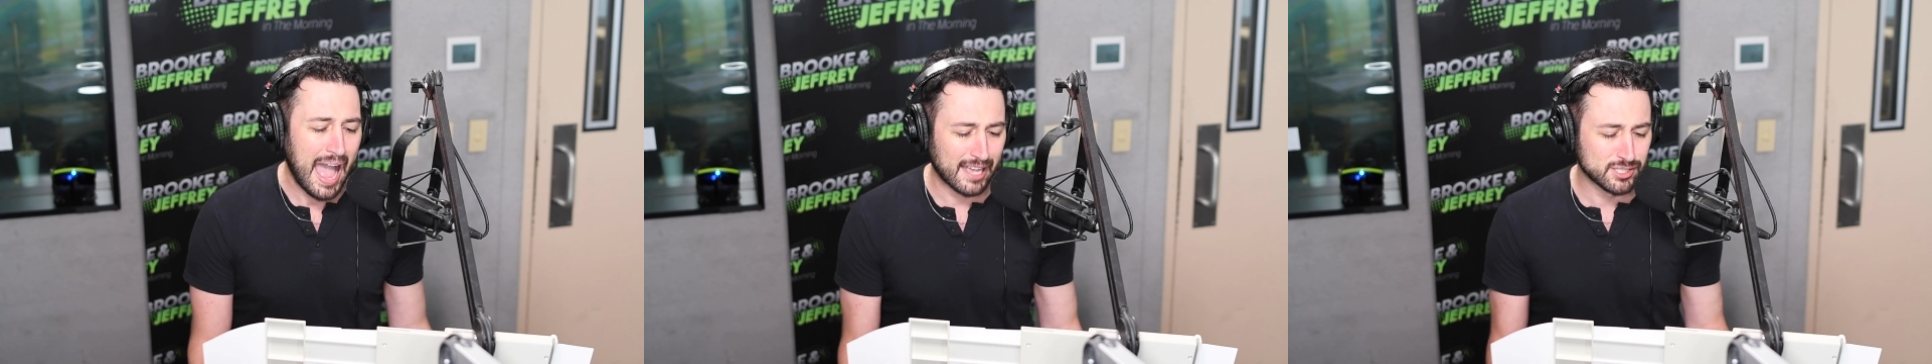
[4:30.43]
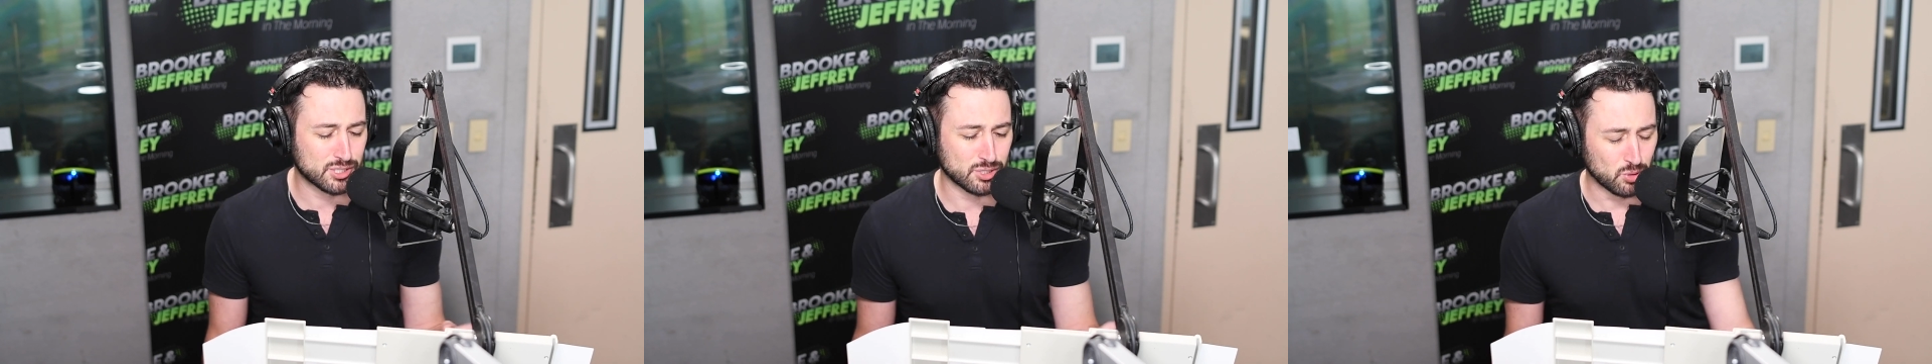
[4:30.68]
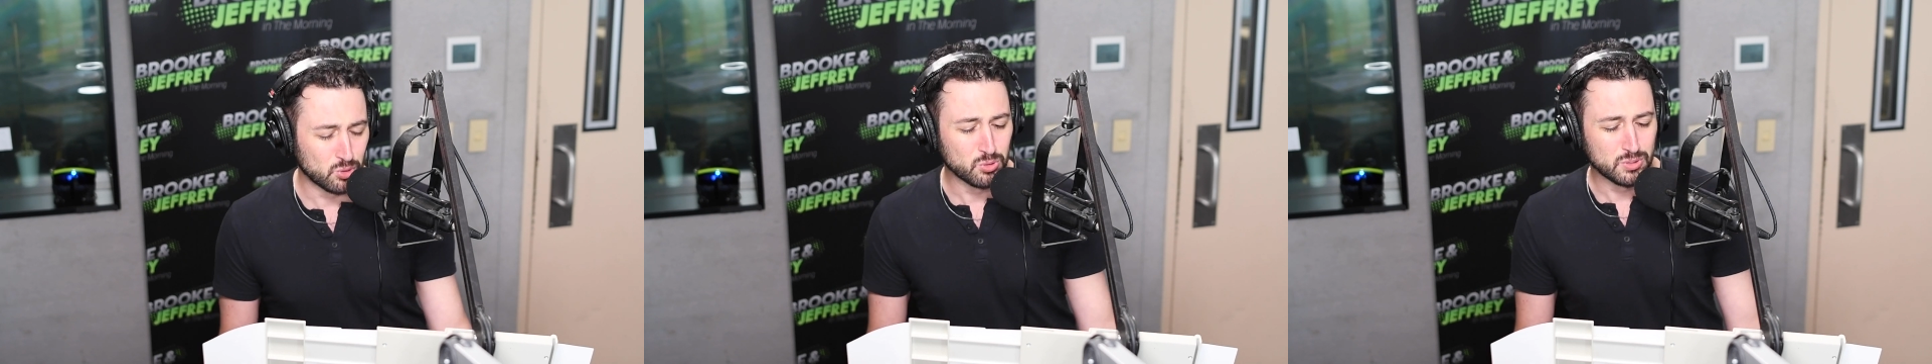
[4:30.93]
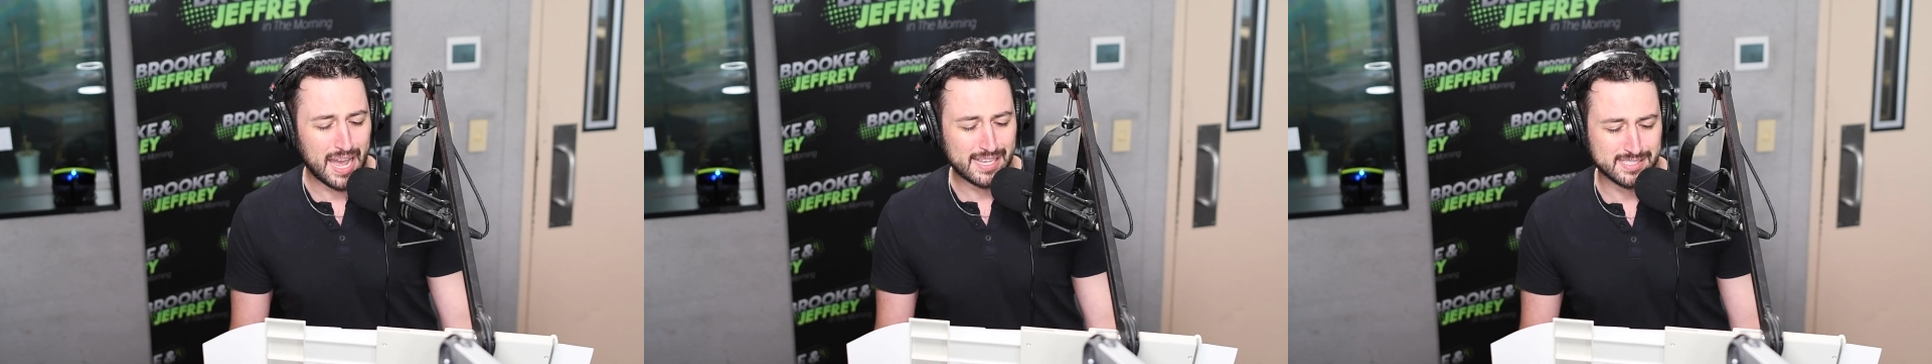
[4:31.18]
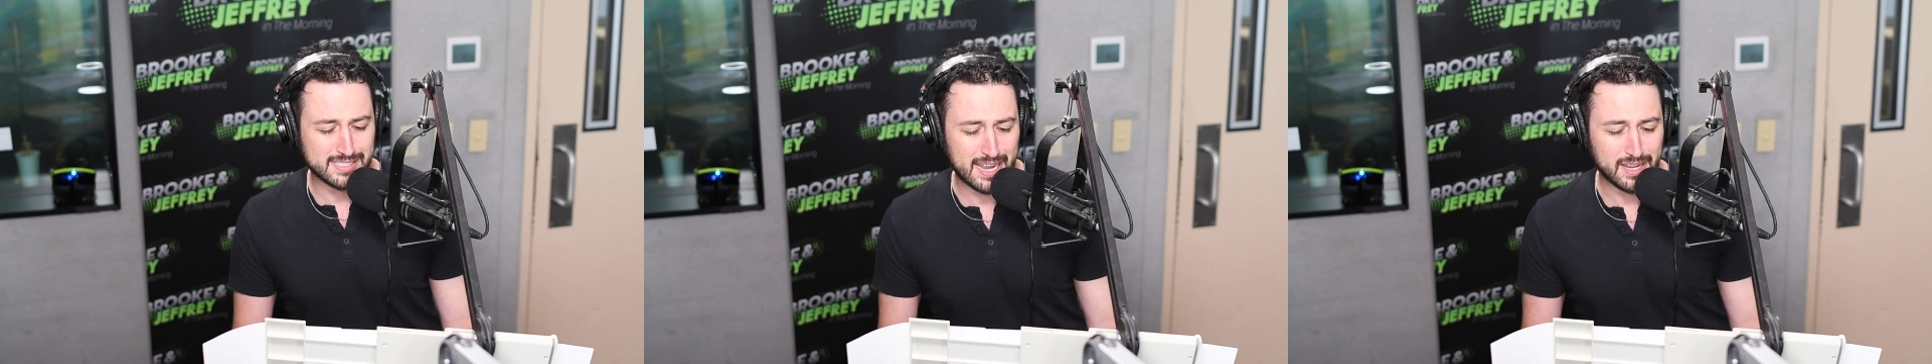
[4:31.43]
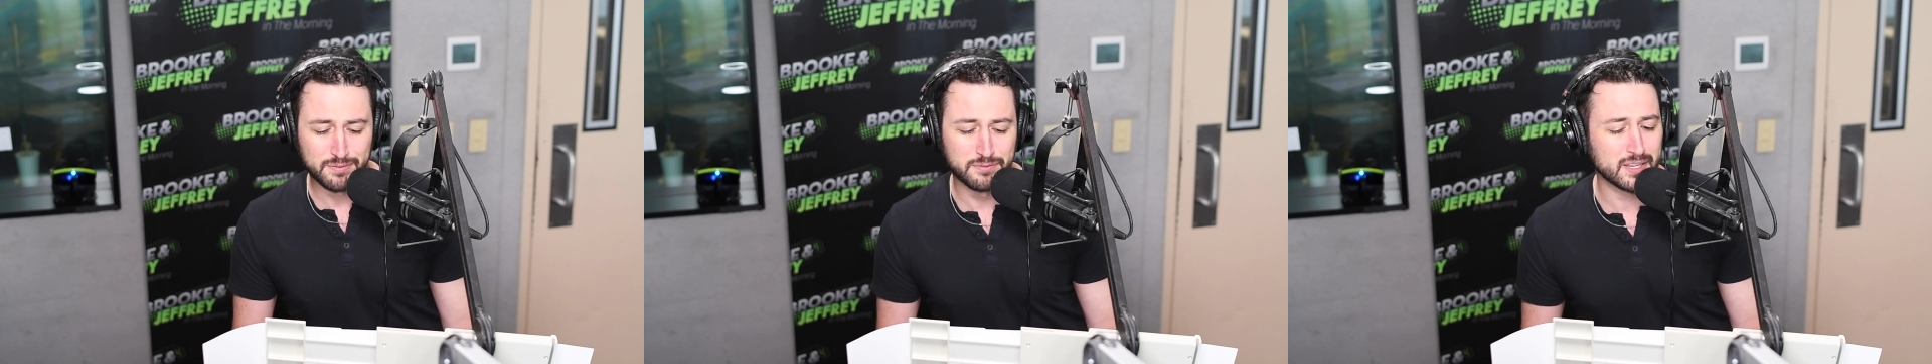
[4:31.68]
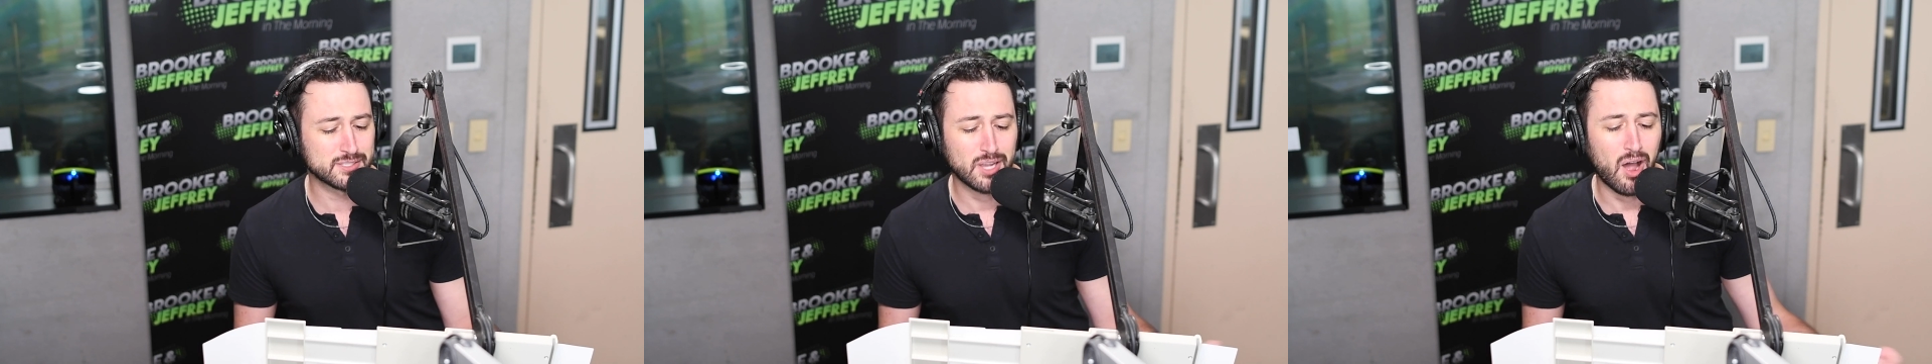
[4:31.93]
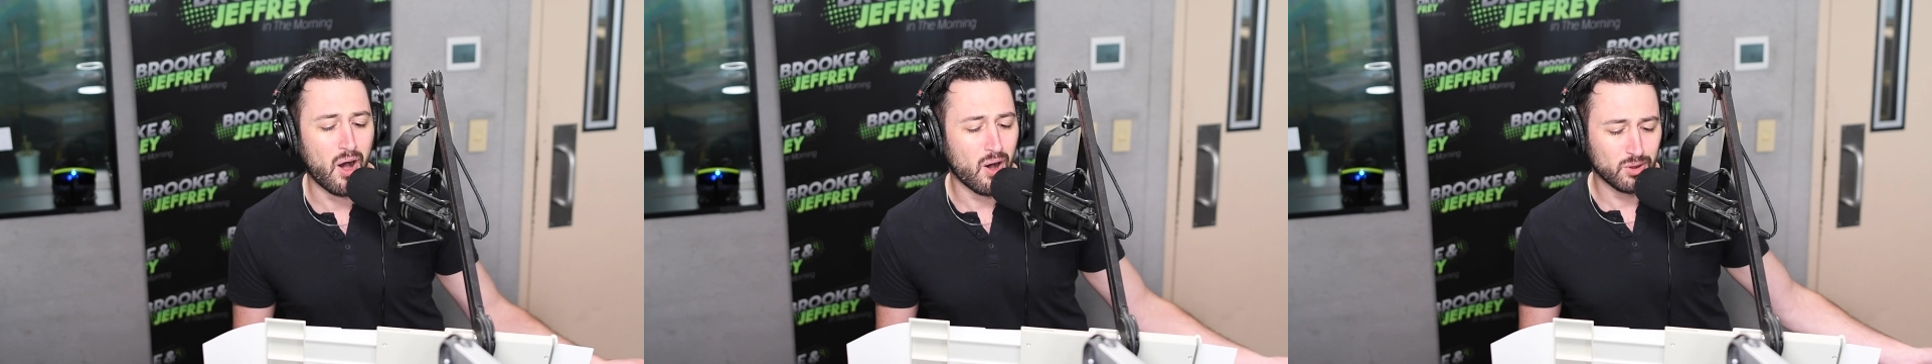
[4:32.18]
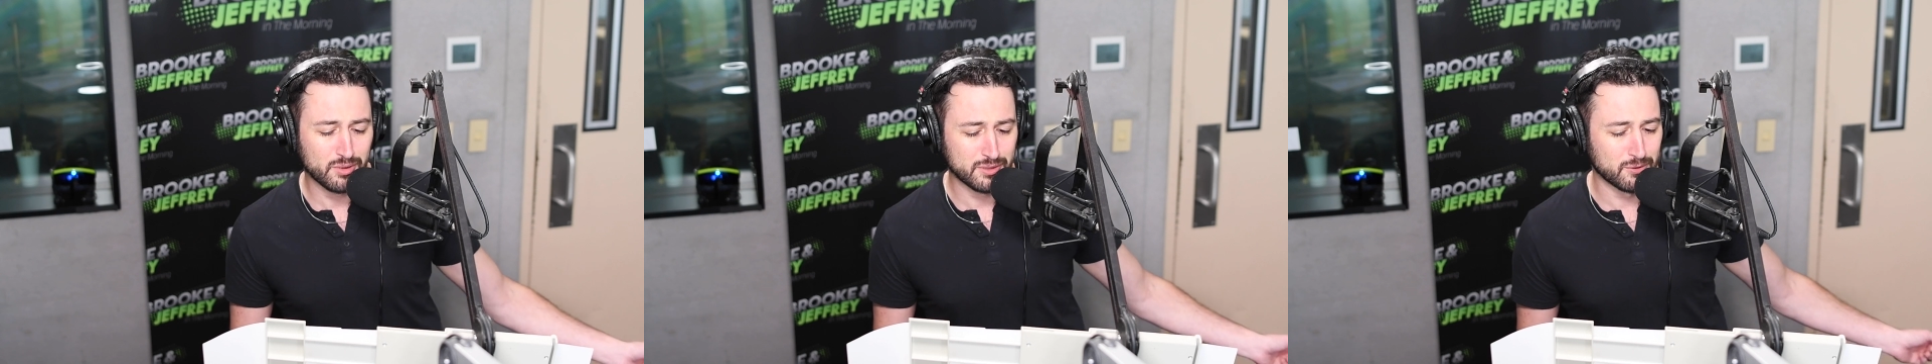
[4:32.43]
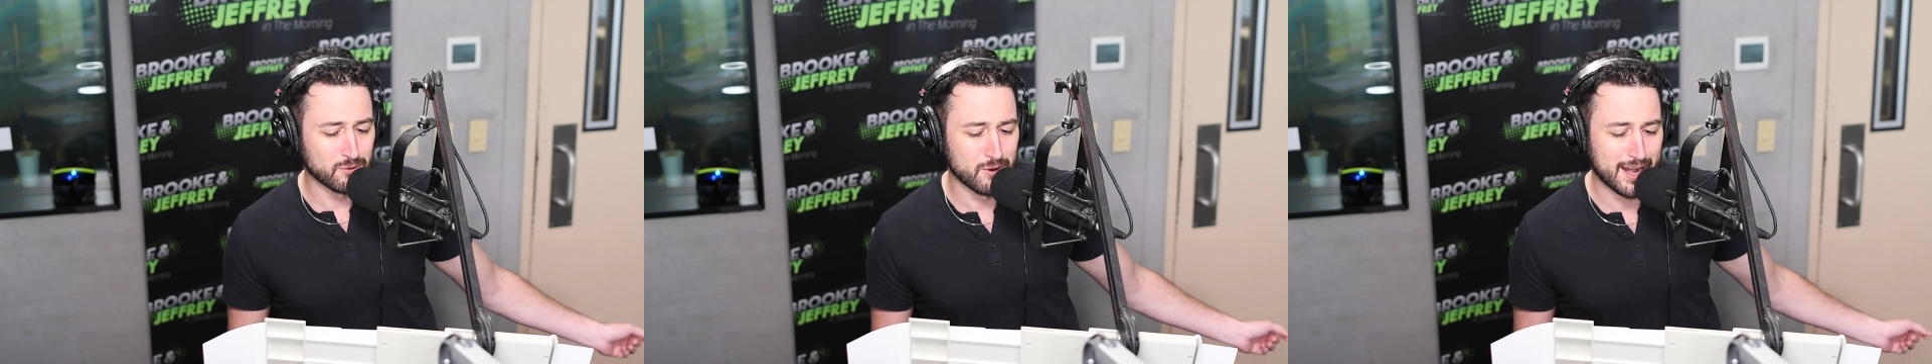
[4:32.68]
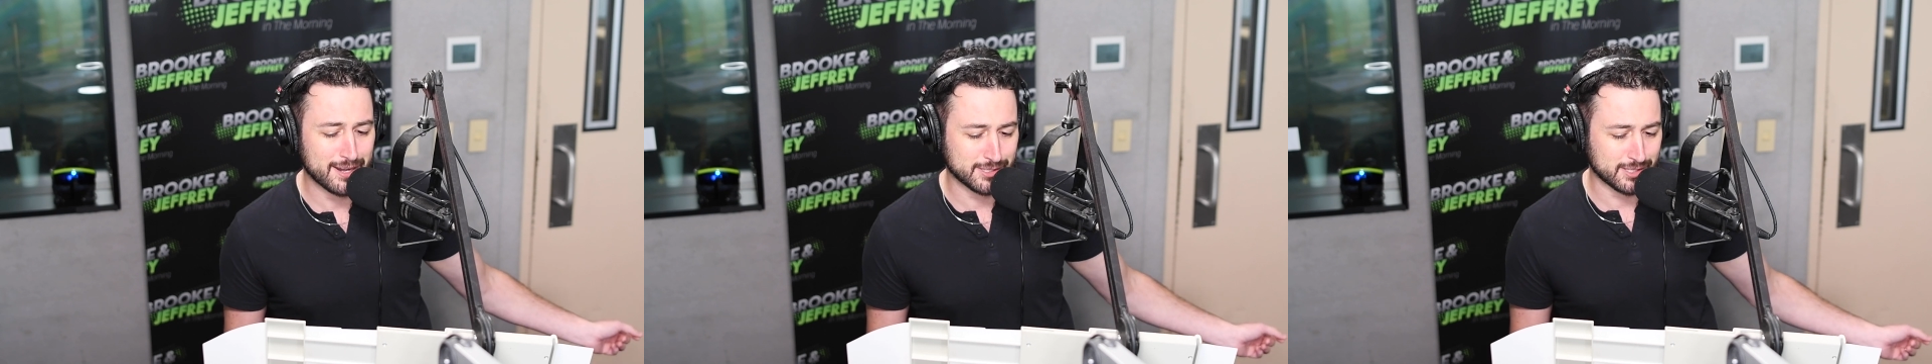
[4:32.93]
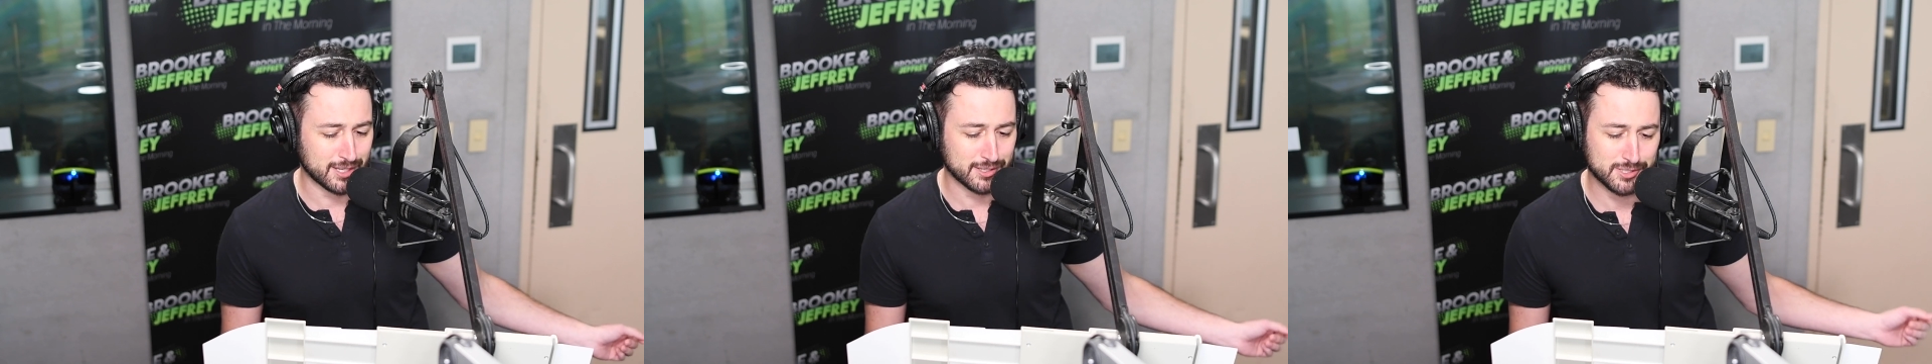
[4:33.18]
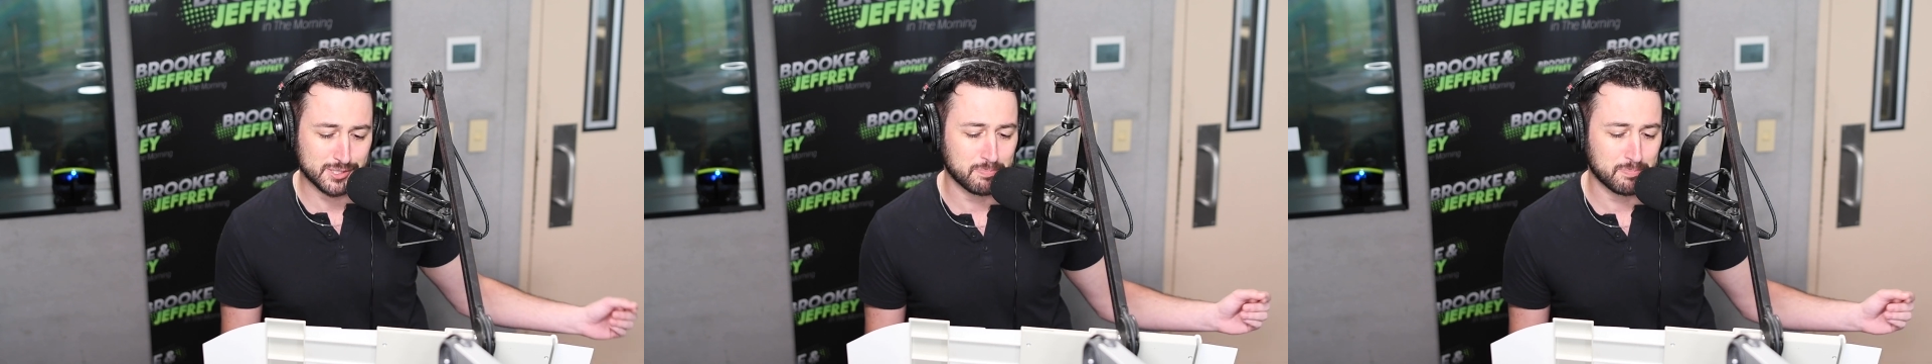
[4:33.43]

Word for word: as soon as they fix all the racist